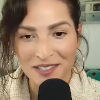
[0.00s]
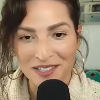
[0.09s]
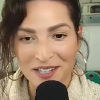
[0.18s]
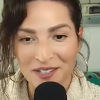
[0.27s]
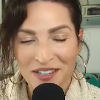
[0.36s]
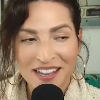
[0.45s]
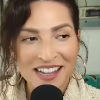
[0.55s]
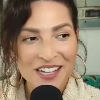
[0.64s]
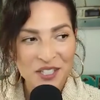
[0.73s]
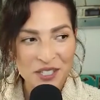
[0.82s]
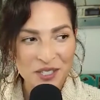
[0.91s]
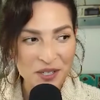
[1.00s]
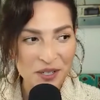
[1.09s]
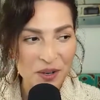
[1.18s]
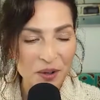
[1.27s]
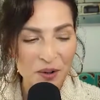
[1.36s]
con- just so
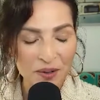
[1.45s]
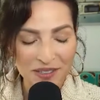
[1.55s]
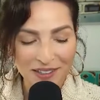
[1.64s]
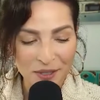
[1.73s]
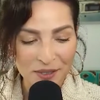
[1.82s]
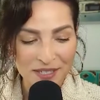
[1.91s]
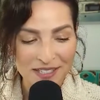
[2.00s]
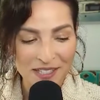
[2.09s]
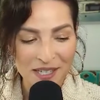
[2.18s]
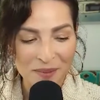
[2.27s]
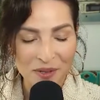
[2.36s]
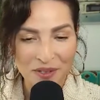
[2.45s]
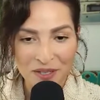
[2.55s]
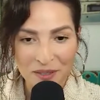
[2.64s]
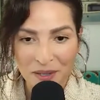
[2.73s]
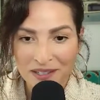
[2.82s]
you know, little disclaimer
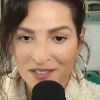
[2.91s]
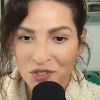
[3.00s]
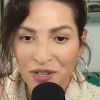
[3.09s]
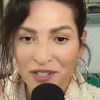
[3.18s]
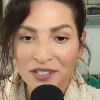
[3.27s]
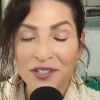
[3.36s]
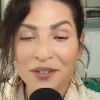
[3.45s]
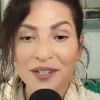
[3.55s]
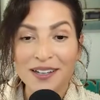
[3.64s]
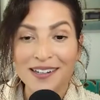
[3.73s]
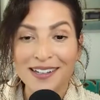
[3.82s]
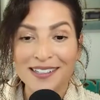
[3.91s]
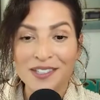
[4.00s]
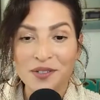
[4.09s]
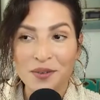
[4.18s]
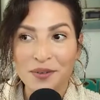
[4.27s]
there's some construction going on
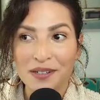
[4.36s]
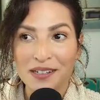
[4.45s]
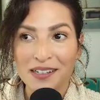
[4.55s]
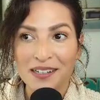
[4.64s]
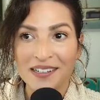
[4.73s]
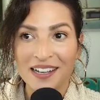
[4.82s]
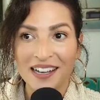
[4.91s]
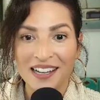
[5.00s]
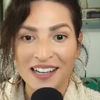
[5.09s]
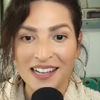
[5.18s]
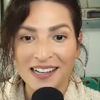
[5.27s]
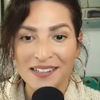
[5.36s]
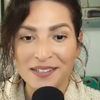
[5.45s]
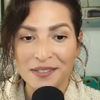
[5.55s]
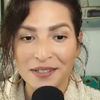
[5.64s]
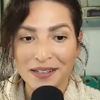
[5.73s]
next door,
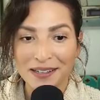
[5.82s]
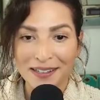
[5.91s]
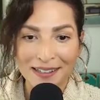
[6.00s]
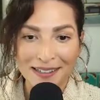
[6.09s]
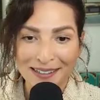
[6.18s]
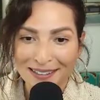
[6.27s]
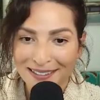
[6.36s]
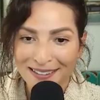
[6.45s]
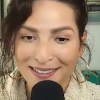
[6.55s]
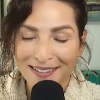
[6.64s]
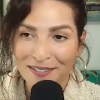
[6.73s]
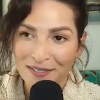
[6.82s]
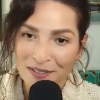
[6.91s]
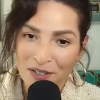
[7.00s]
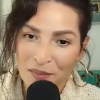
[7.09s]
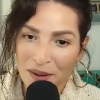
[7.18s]
and uh,
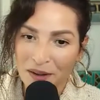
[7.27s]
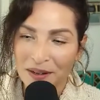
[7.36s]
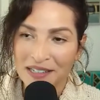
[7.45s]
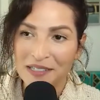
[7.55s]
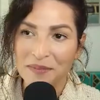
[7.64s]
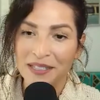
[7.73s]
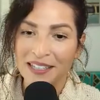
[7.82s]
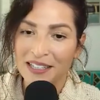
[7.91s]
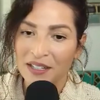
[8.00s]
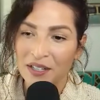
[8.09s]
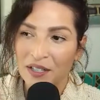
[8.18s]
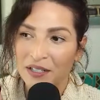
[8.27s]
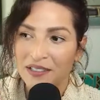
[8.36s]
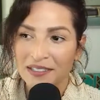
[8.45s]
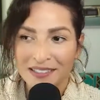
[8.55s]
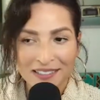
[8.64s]
you might randomly hear
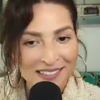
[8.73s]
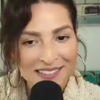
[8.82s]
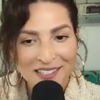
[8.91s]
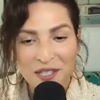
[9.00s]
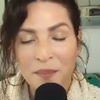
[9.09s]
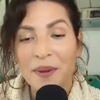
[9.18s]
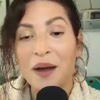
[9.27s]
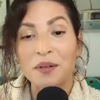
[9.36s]
some power